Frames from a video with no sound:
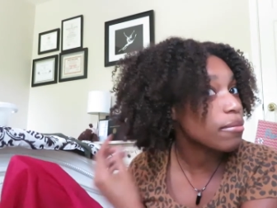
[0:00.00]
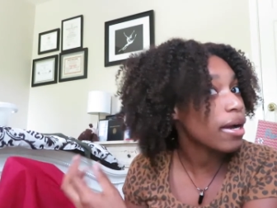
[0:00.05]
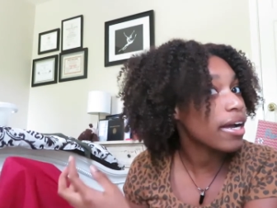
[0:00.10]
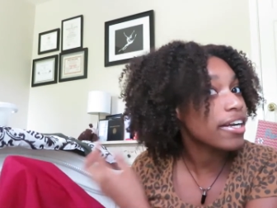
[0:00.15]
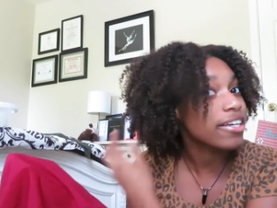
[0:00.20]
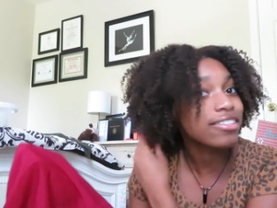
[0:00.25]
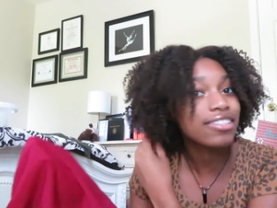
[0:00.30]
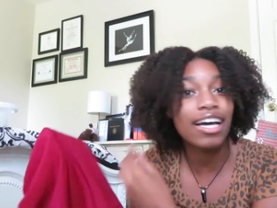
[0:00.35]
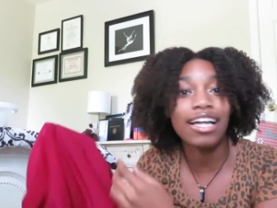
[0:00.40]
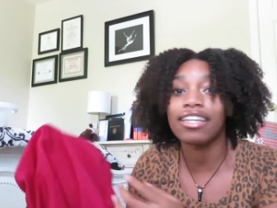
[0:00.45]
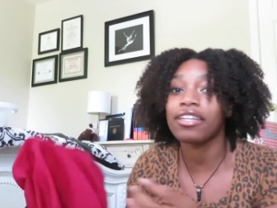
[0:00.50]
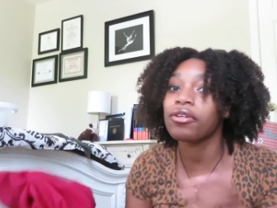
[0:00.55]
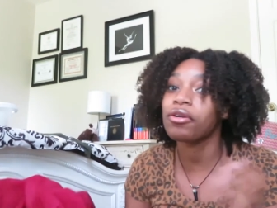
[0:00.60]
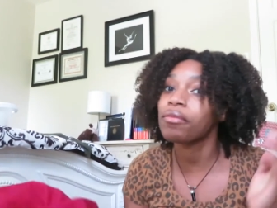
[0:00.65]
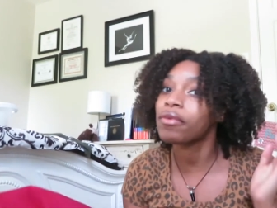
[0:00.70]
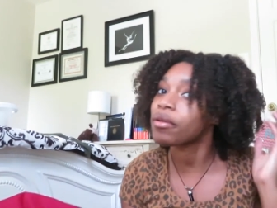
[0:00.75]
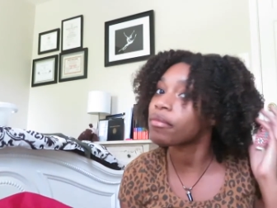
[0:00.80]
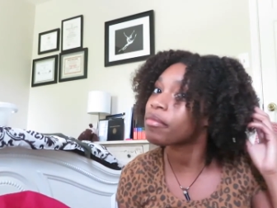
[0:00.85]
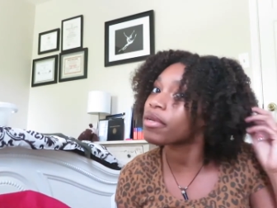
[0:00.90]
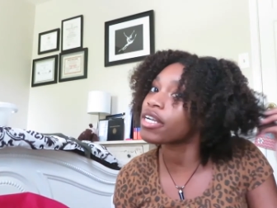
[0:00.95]
my hair is a little
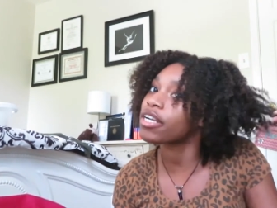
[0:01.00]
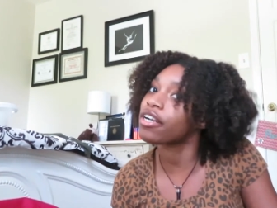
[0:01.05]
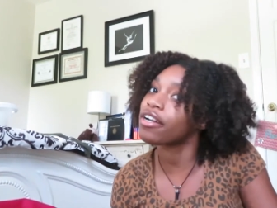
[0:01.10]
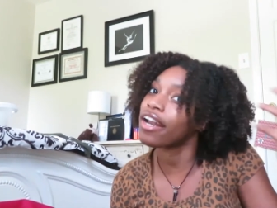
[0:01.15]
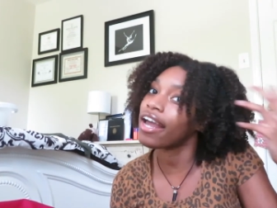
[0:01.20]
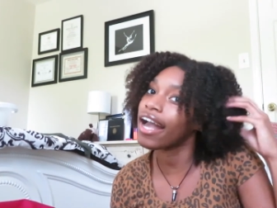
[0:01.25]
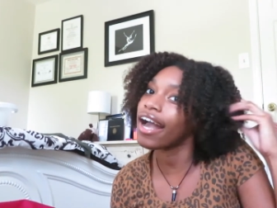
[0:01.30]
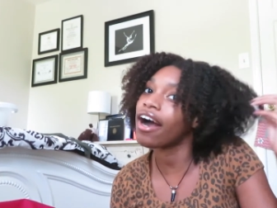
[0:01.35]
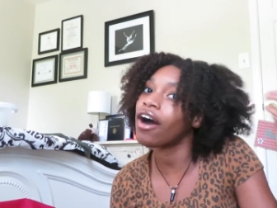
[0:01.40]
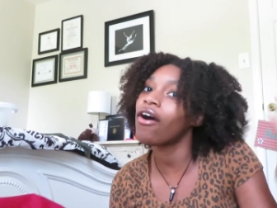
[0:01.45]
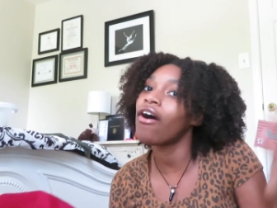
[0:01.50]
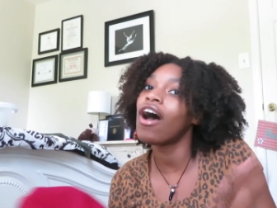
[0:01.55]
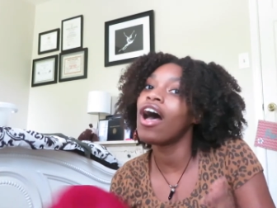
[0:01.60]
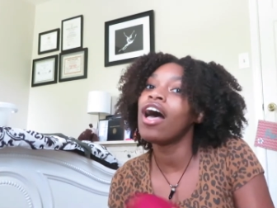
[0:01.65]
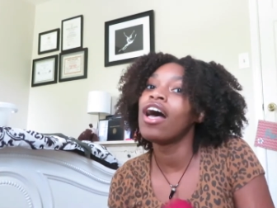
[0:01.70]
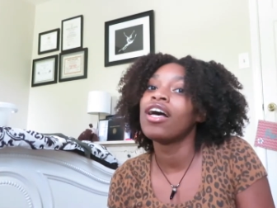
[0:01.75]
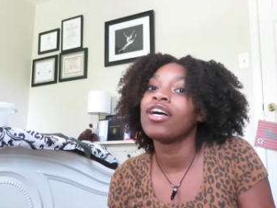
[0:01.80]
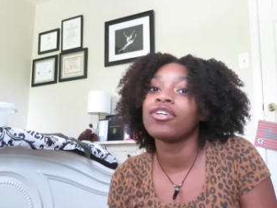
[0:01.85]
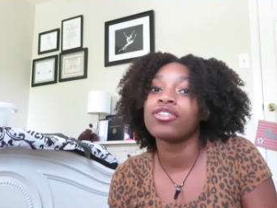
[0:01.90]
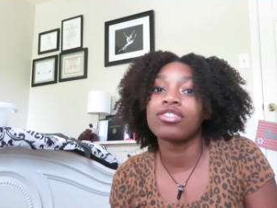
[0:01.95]
bit bigger now,
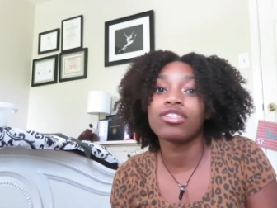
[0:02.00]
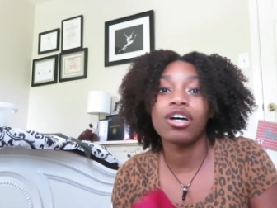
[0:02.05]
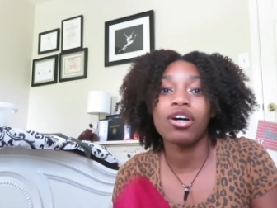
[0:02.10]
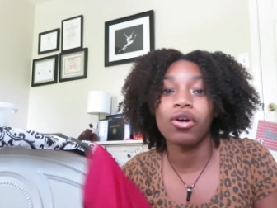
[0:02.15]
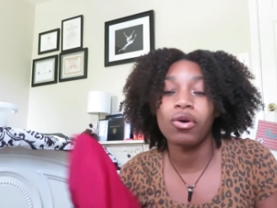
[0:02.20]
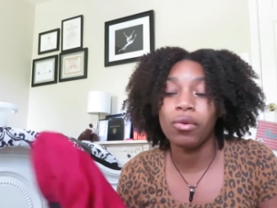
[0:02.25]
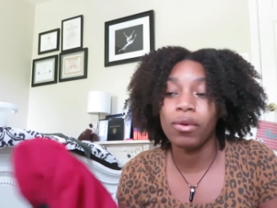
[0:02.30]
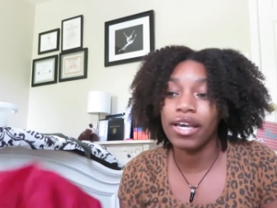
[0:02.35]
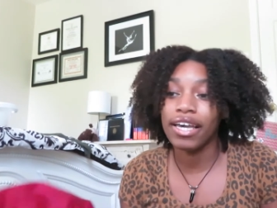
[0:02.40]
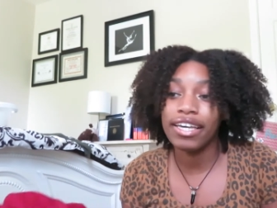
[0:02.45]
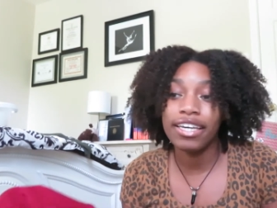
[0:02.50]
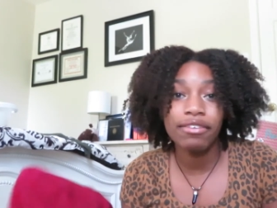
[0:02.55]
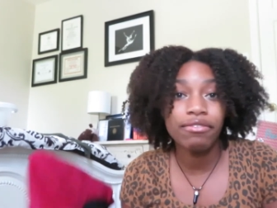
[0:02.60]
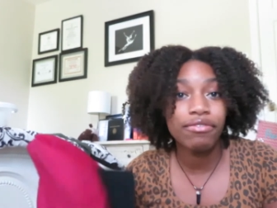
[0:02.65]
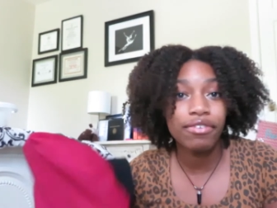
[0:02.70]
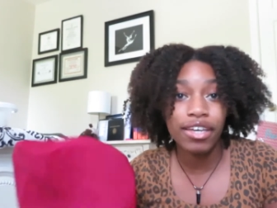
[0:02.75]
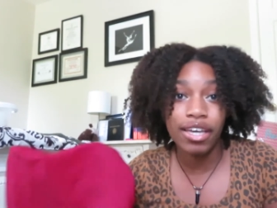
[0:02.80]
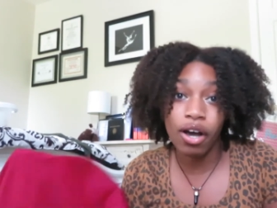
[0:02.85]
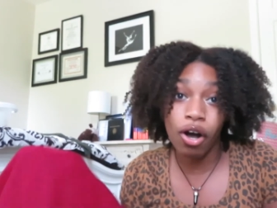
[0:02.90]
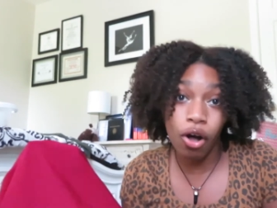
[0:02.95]
so it can
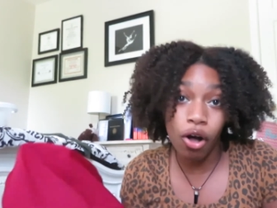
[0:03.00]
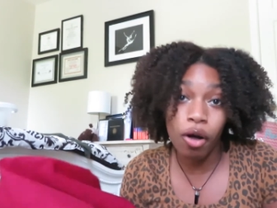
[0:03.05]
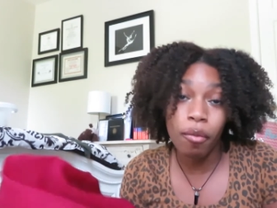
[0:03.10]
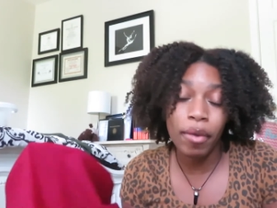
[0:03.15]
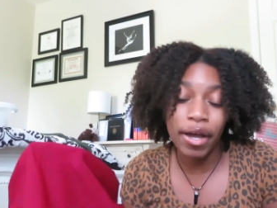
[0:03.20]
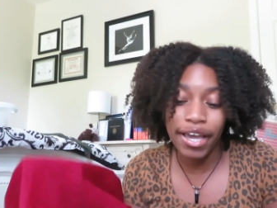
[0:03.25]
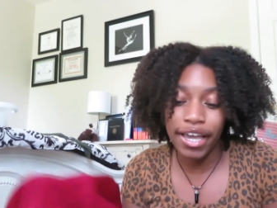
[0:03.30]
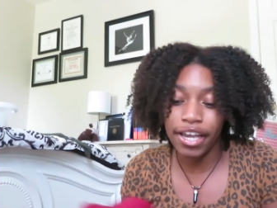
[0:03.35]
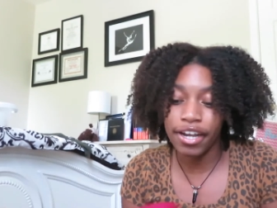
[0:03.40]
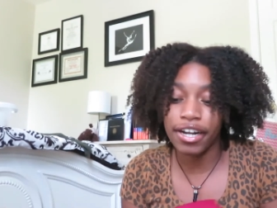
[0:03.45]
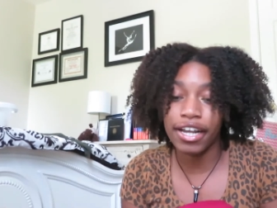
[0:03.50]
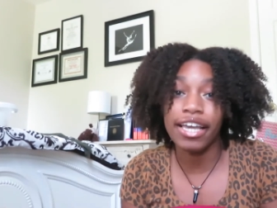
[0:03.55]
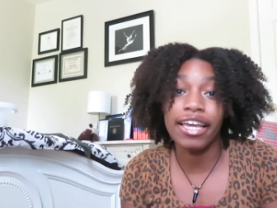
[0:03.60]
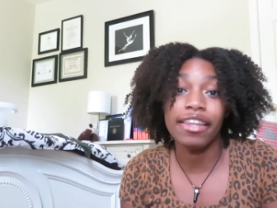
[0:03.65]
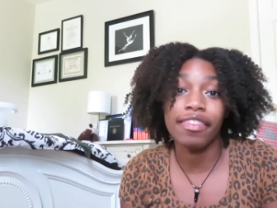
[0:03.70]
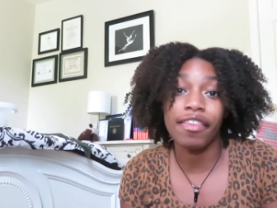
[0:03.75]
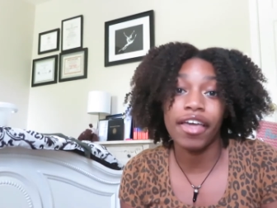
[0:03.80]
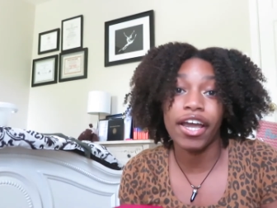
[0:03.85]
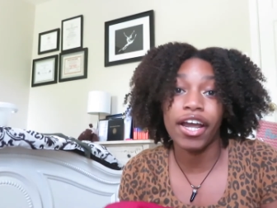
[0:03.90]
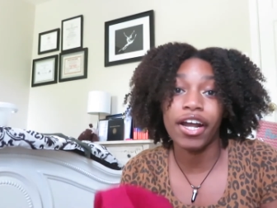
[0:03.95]
fit all my hair
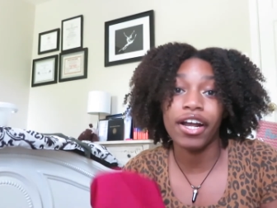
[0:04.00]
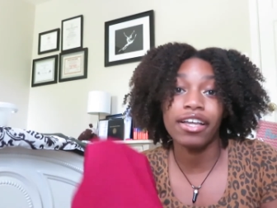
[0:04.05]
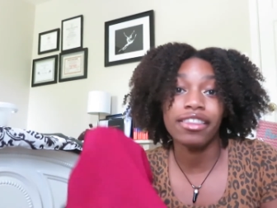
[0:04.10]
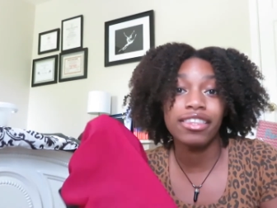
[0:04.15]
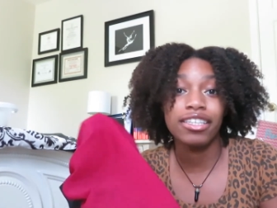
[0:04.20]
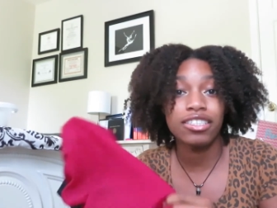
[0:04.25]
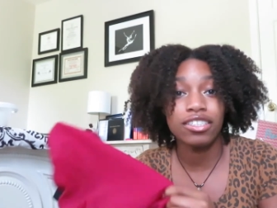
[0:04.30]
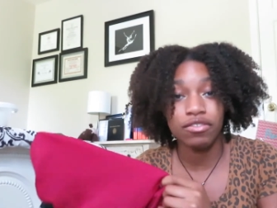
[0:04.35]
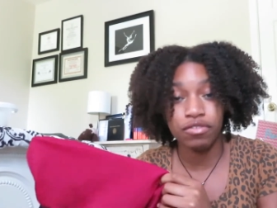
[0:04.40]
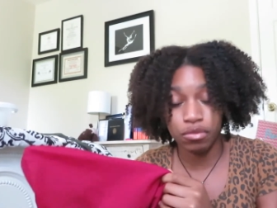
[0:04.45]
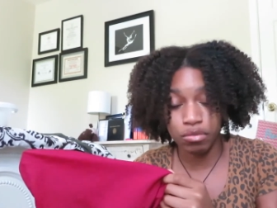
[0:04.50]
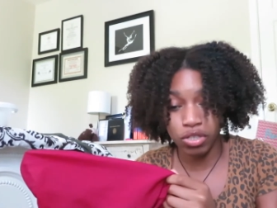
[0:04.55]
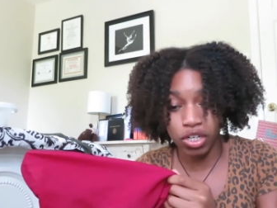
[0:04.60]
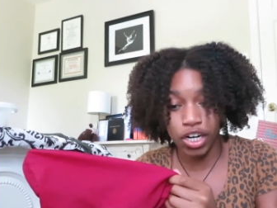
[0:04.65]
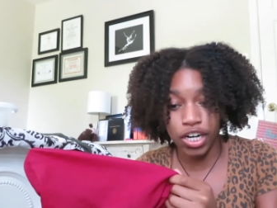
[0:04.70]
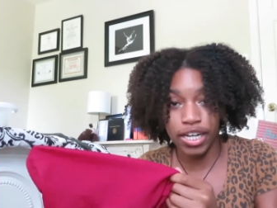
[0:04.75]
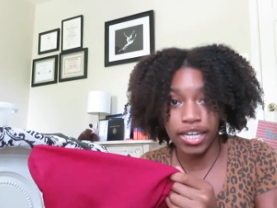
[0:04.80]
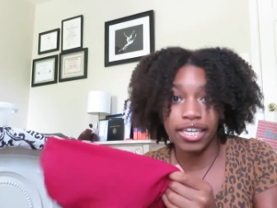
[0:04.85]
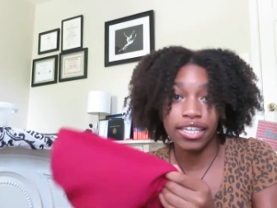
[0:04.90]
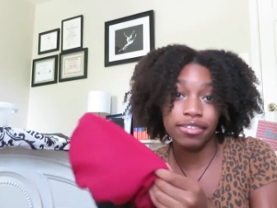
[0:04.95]
in there. And this is from
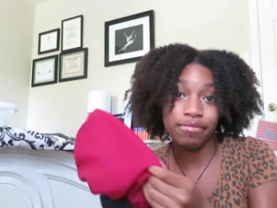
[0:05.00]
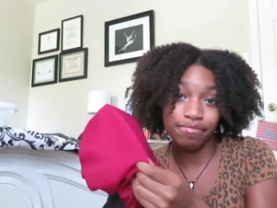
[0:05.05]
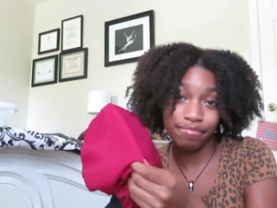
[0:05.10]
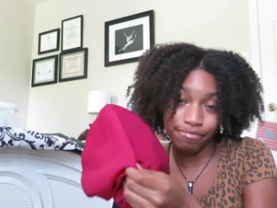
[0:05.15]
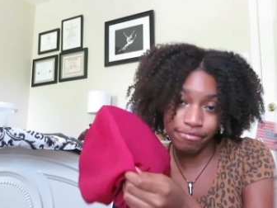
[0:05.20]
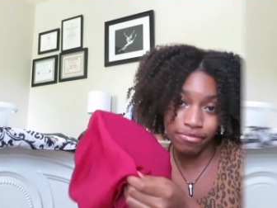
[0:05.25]
Target.